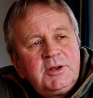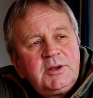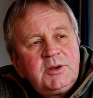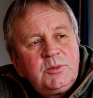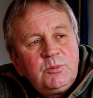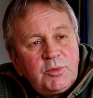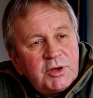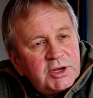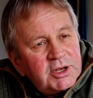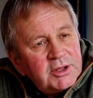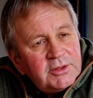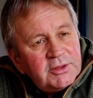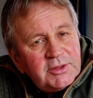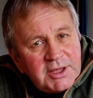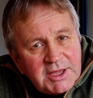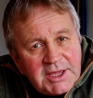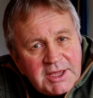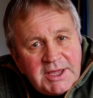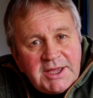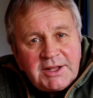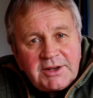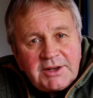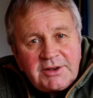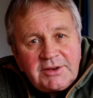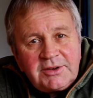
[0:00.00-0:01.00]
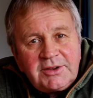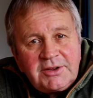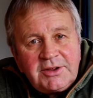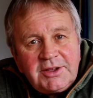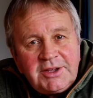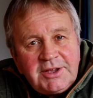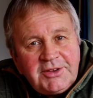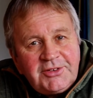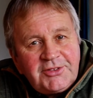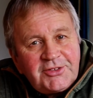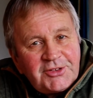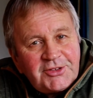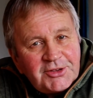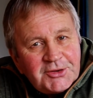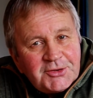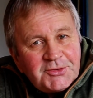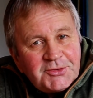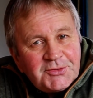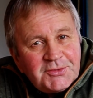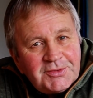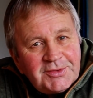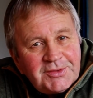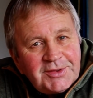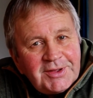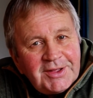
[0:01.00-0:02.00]
But in the end, he
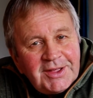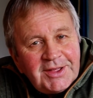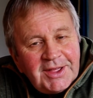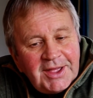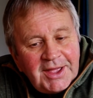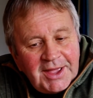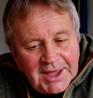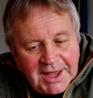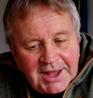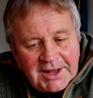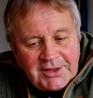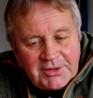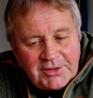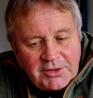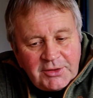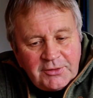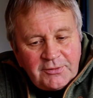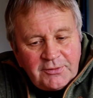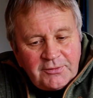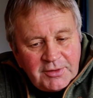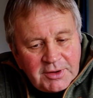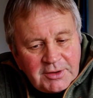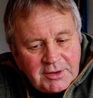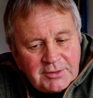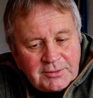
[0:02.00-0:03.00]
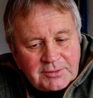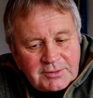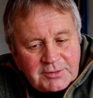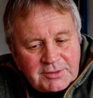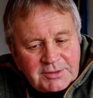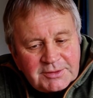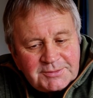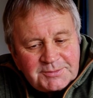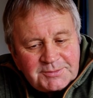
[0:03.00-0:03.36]
still had the field.